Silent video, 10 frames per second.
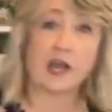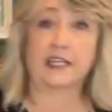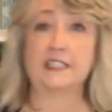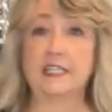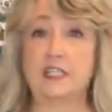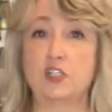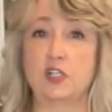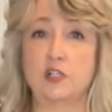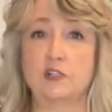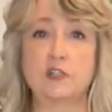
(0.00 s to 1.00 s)
on a
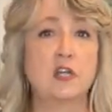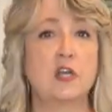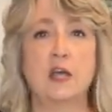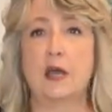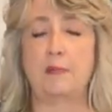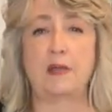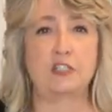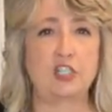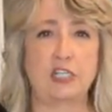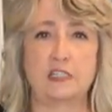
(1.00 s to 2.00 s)
t-shirt, a
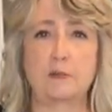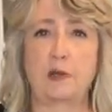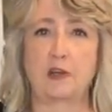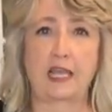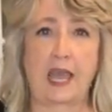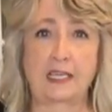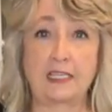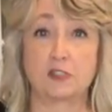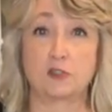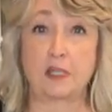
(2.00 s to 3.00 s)
pair of jeans, a pair of
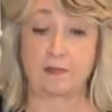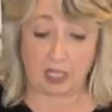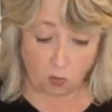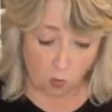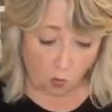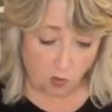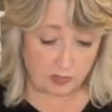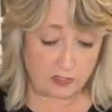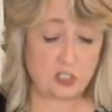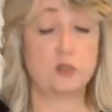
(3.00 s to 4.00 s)
khakis or something,
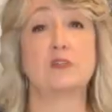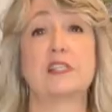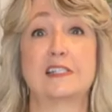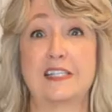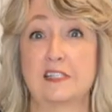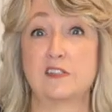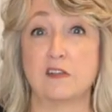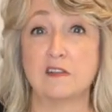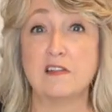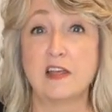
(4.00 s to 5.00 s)
or use a
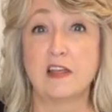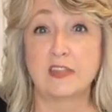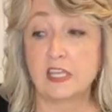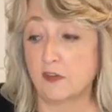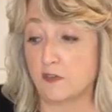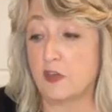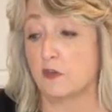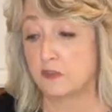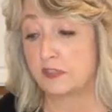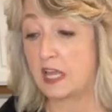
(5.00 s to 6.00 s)
stencil that you've
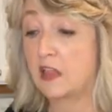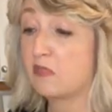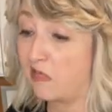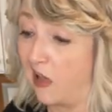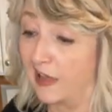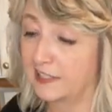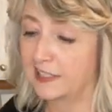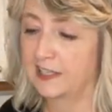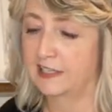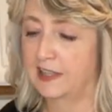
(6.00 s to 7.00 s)
used a
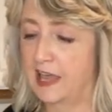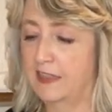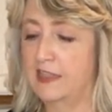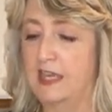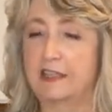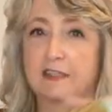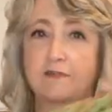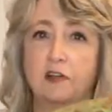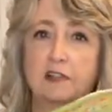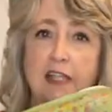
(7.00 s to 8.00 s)
lot, like
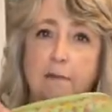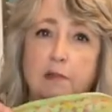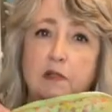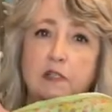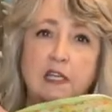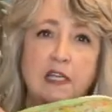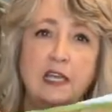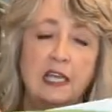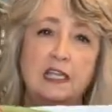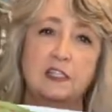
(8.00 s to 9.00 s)
this, for example.
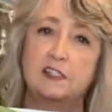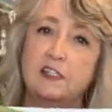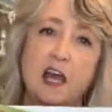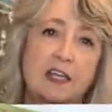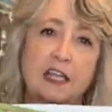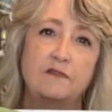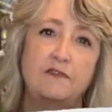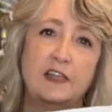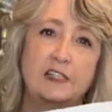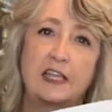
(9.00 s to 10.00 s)
It does not need
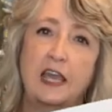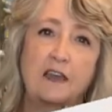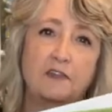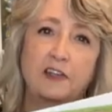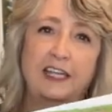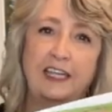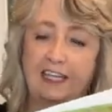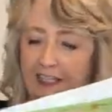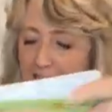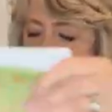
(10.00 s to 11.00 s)
fuzzing ever
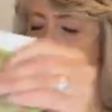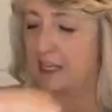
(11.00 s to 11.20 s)
again